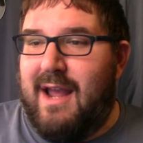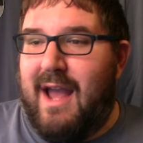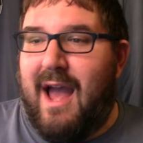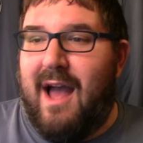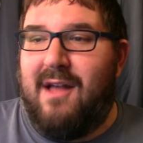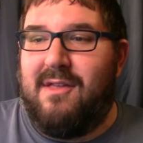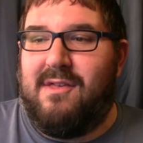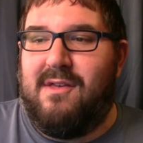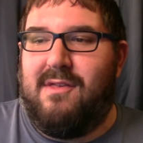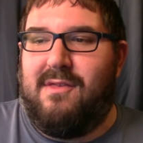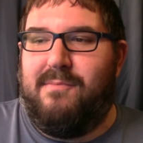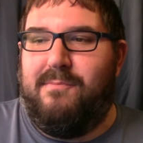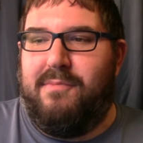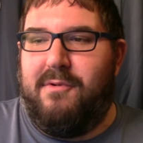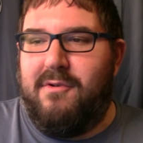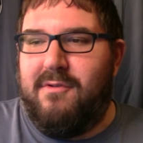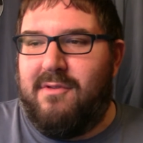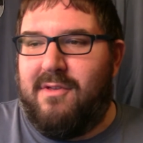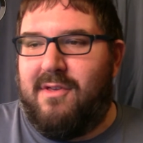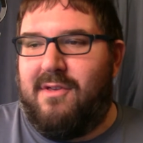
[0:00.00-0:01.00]
He has his
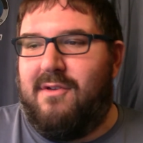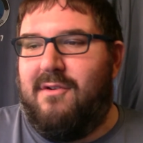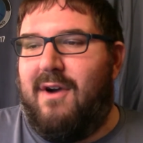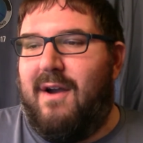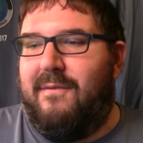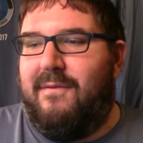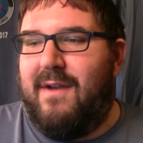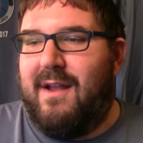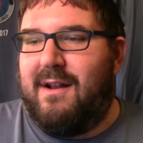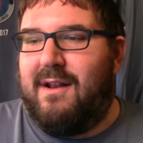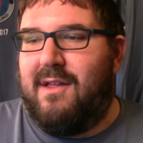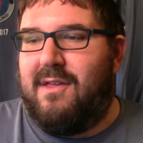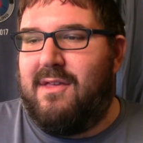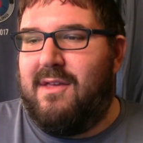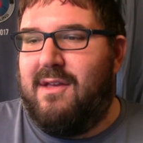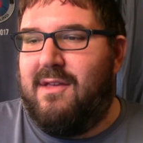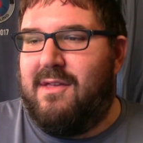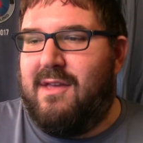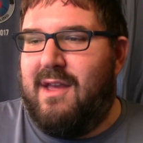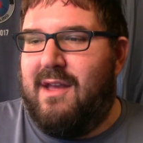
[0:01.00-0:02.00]
boots, so I think
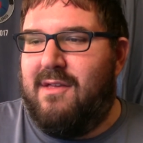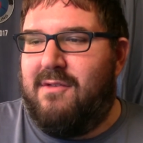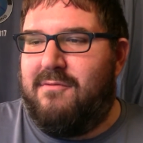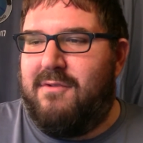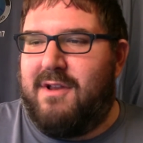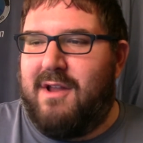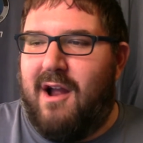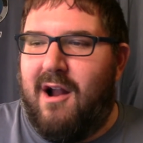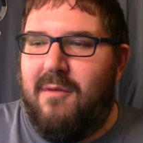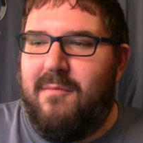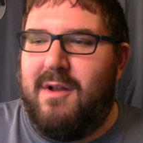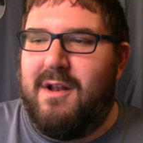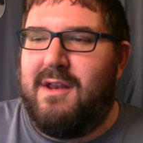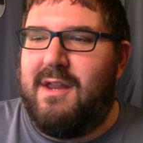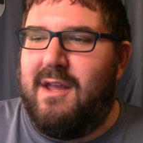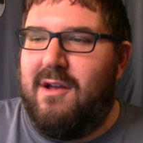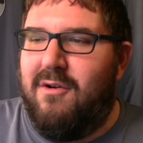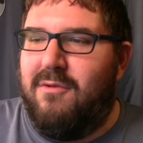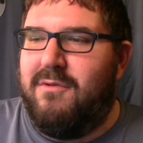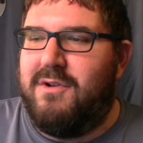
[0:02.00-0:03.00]
this is his
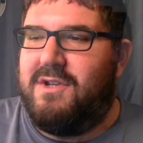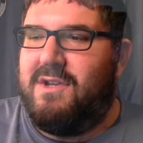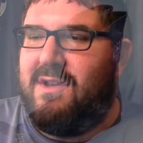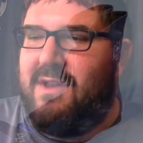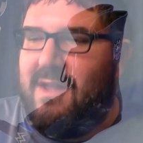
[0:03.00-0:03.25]
retirement deal, which